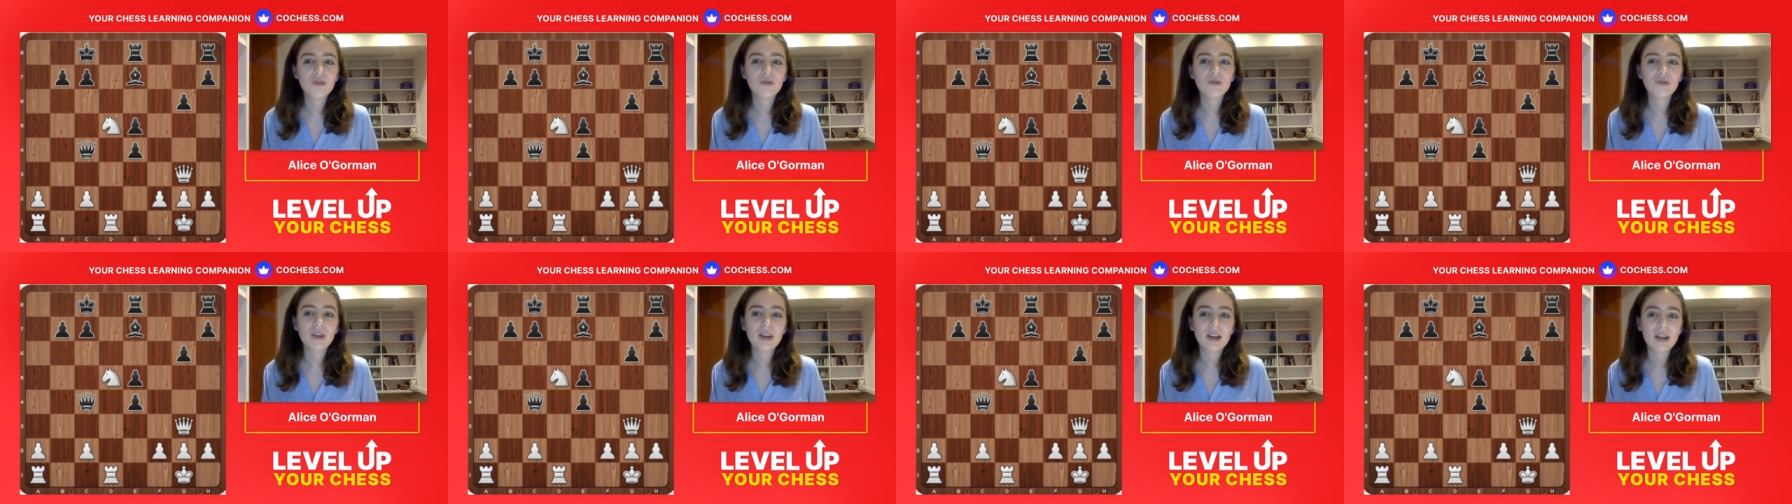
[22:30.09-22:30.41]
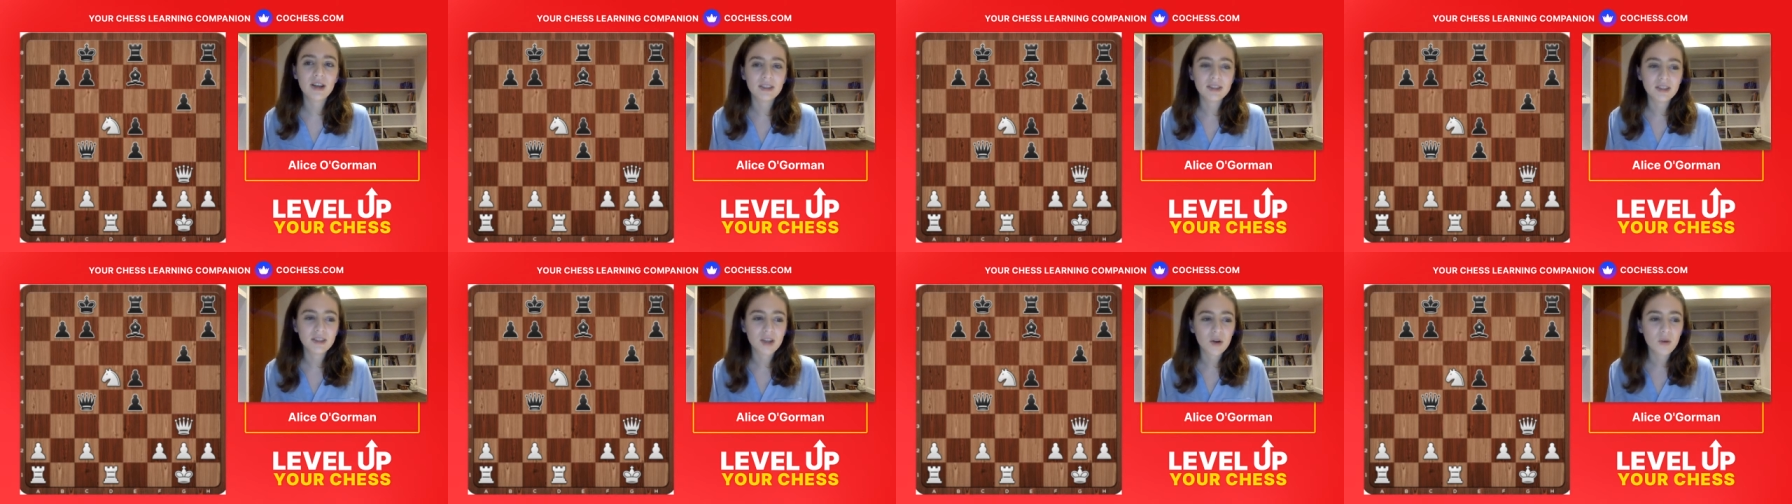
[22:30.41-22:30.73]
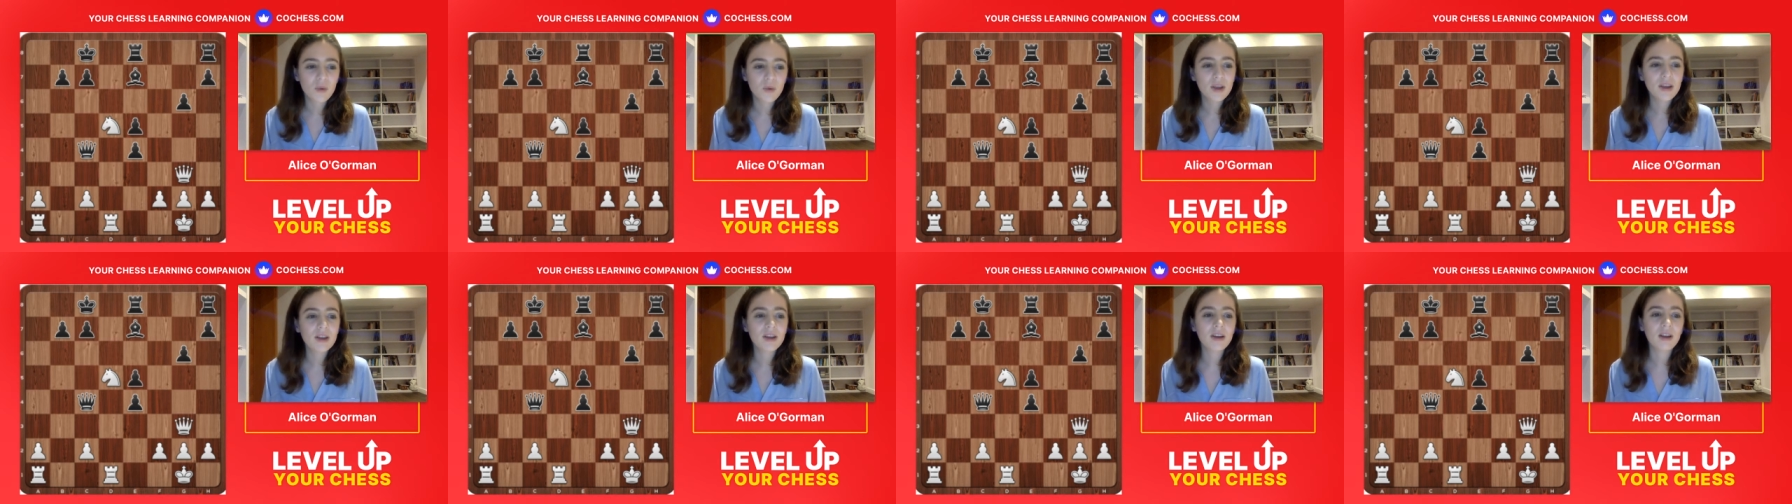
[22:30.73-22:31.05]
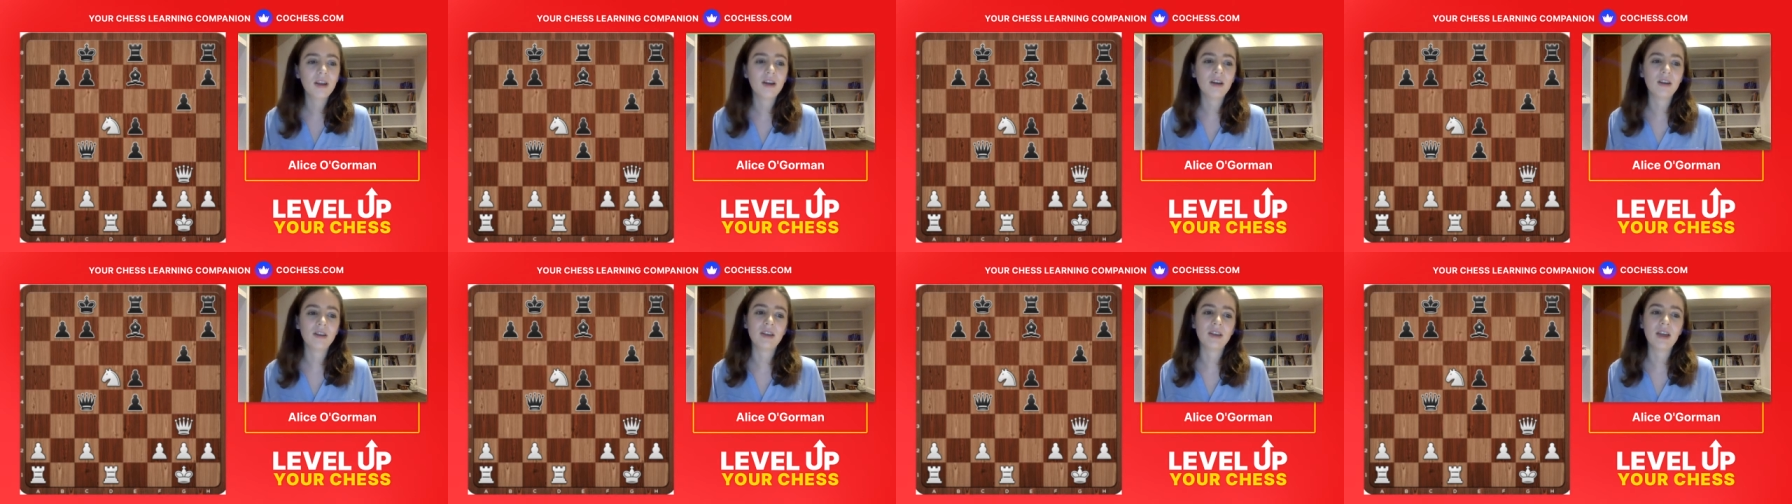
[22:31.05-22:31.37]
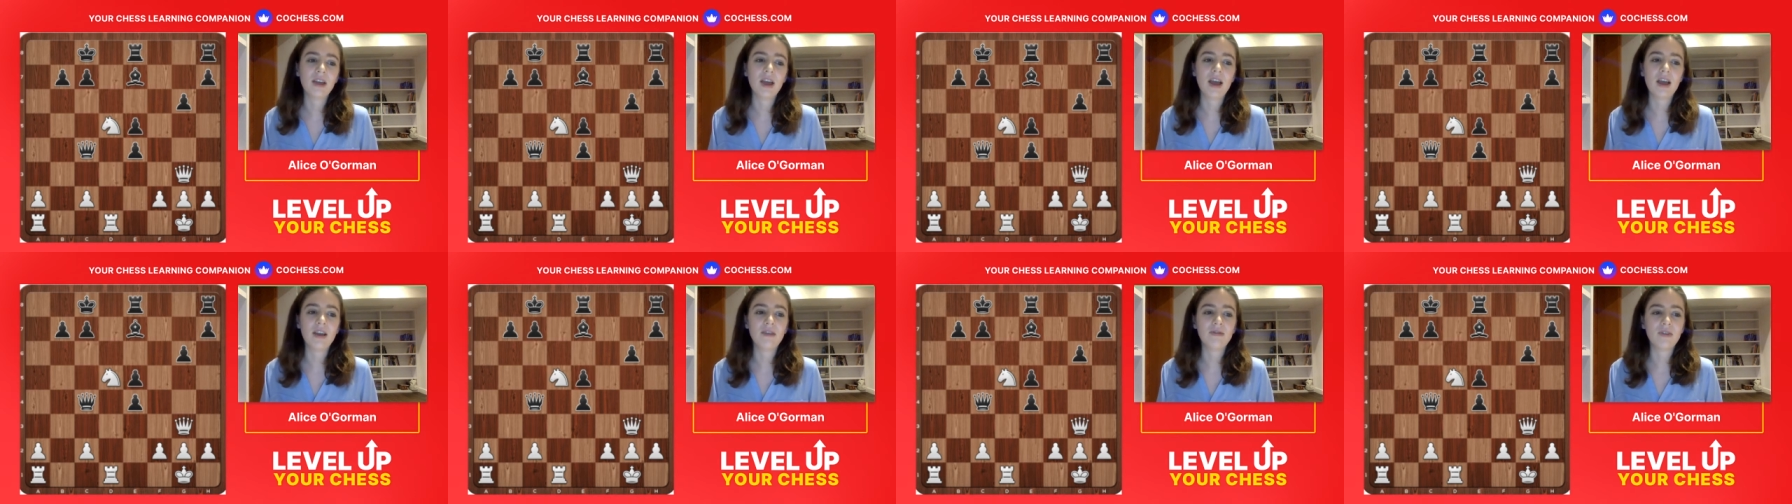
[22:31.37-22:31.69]
realize they're weak along the
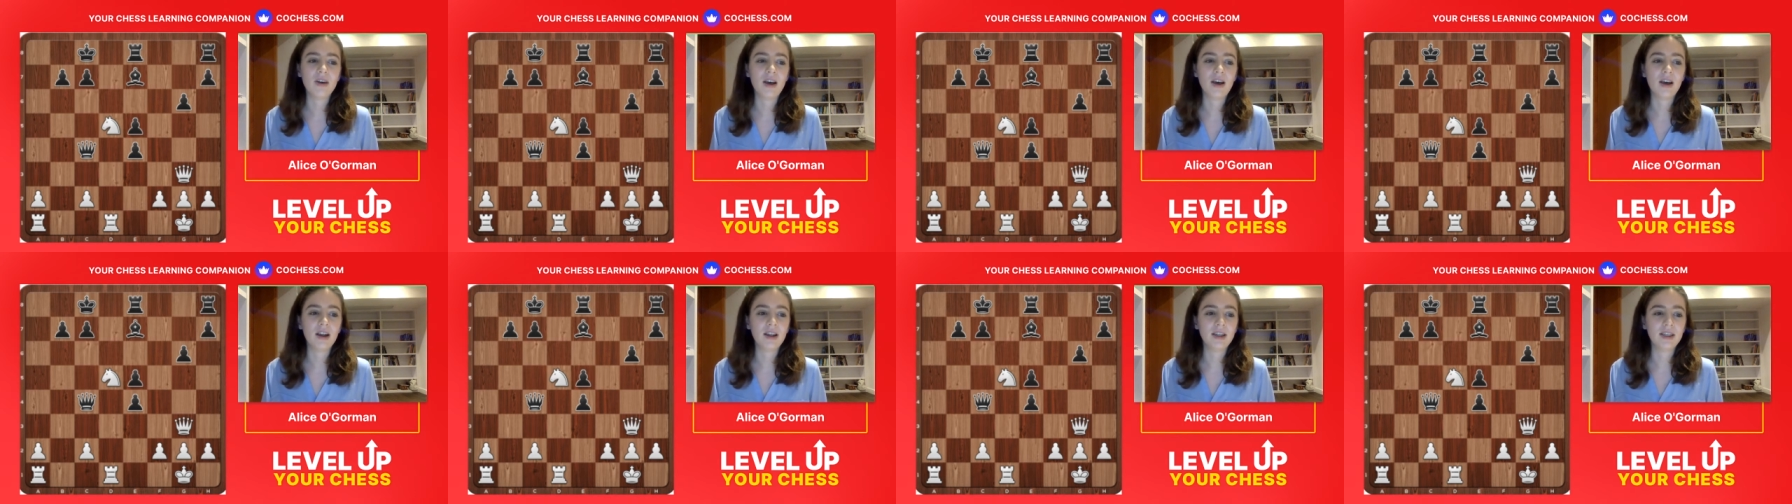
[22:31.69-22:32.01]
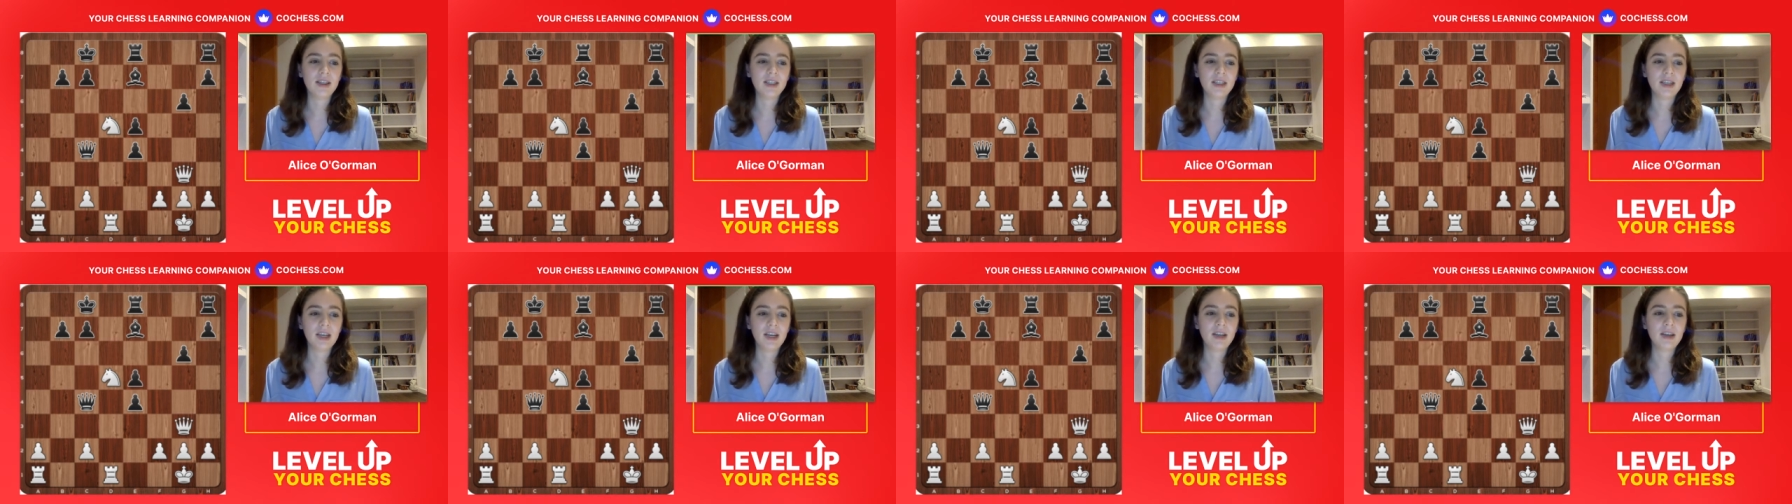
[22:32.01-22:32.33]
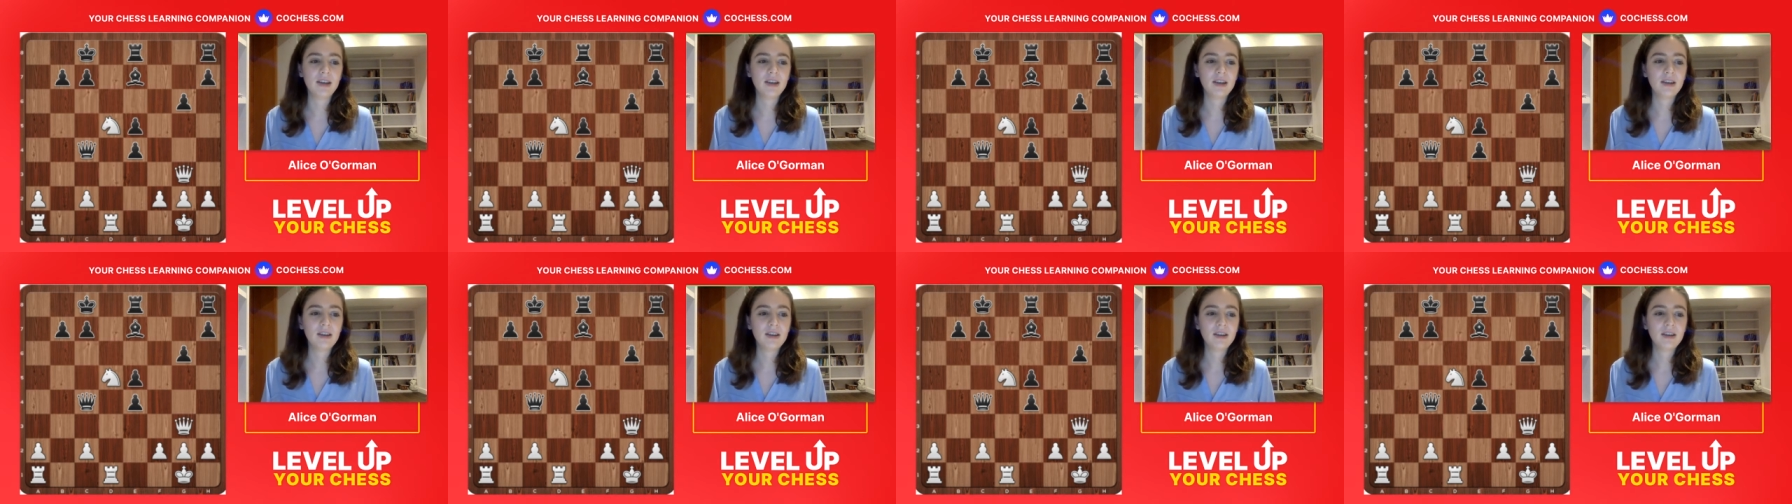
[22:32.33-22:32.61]
A file, and take.